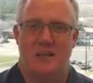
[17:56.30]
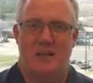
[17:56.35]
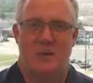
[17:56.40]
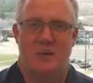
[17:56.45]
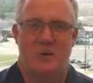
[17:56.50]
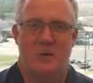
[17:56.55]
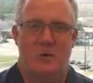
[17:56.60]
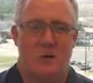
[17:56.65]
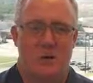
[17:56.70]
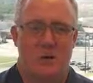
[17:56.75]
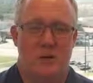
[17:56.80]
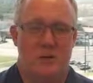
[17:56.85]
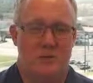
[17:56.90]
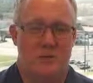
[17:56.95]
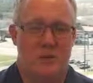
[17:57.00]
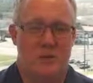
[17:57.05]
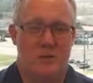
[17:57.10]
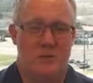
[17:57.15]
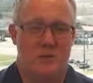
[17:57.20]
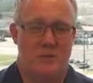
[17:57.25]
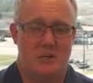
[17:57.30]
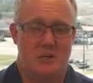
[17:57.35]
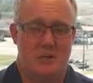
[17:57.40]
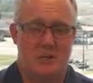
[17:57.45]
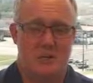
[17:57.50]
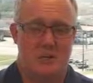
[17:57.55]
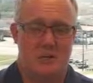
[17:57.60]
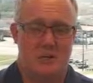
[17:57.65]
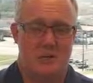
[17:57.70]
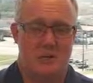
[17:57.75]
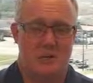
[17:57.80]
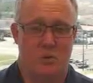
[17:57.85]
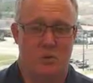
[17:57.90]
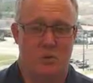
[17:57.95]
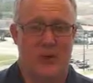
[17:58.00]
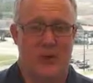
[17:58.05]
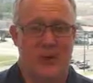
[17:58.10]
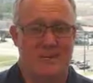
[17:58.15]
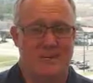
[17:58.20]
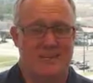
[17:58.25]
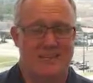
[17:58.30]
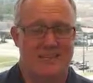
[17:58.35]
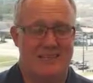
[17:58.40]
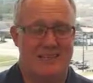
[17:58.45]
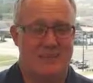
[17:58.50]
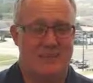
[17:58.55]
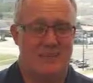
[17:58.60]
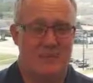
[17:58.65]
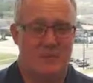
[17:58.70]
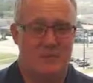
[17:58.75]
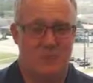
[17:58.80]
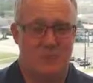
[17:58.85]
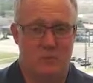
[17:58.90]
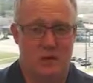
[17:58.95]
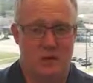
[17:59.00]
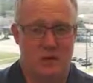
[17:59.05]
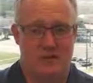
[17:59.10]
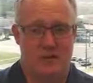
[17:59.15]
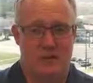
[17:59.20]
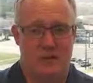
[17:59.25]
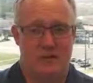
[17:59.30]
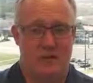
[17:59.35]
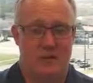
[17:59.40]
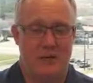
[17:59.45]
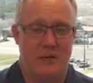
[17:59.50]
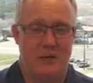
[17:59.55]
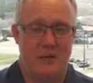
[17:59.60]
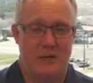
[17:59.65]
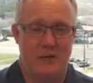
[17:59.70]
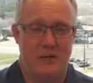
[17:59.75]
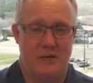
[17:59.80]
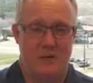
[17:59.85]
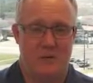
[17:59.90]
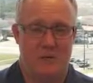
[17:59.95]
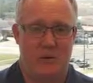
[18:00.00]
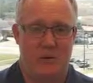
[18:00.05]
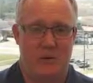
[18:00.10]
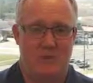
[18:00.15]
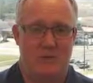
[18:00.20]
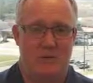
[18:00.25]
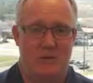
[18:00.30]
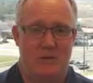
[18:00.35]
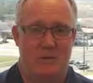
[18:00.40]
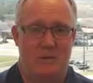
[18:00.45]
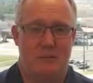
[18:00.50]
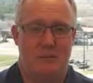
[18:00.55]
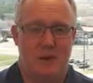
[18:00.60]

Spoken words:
what we're trying to do is steer you to the right times, the right time of day, the right time to